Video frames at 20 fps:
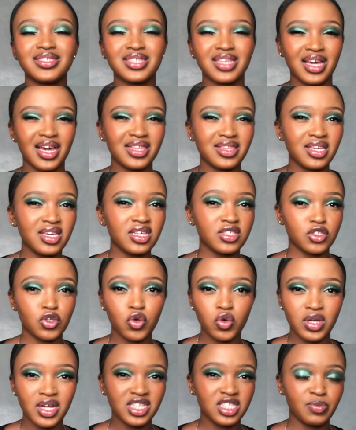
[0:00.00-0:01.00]
I think it's
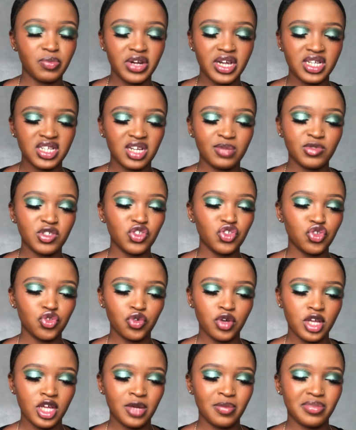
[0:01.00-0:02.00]
Huda's brand, I'm not
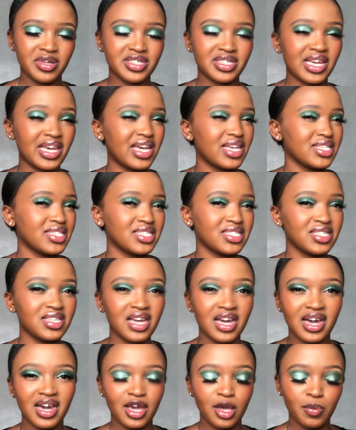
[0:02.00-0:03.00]
sure, but I see her
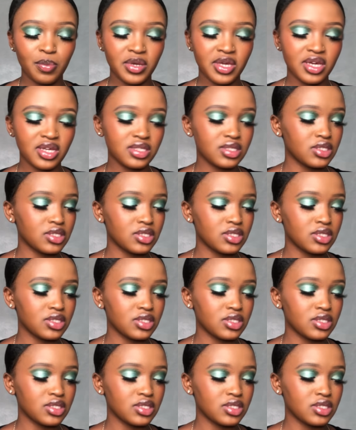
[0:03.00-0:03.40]
hyping it.